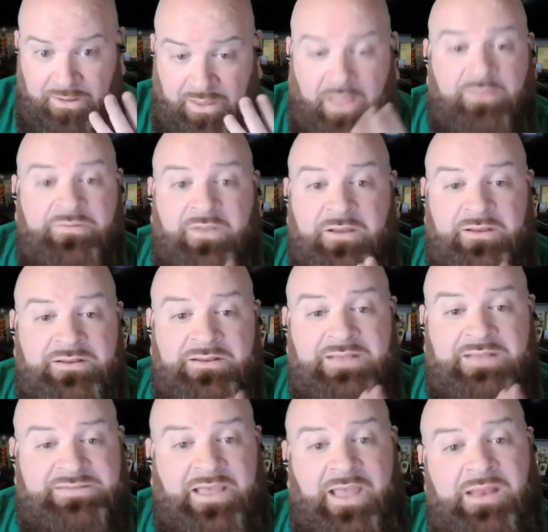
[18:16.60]
Elle Duncan did
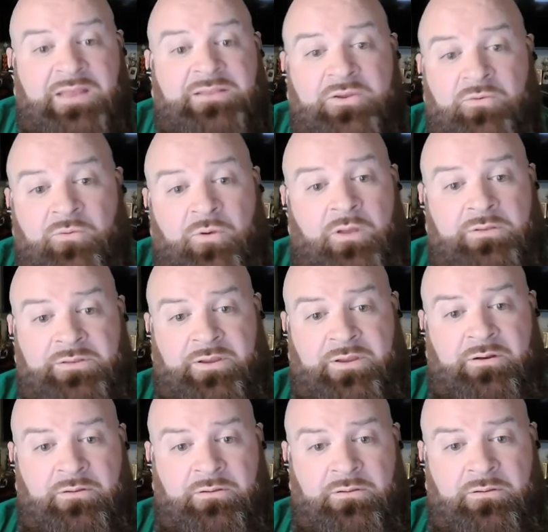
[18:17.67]
not say anything wrong
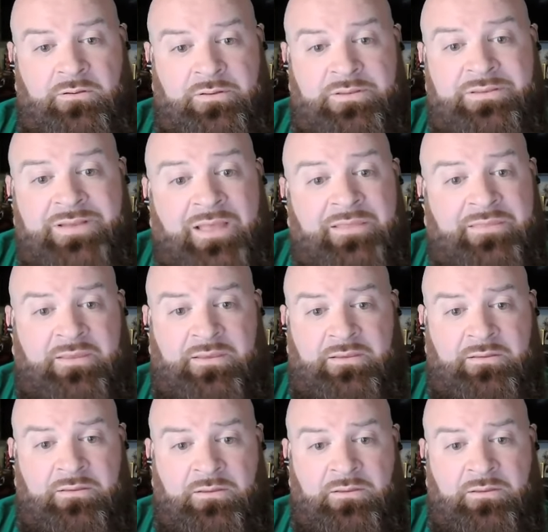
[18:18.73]
there. Nothing.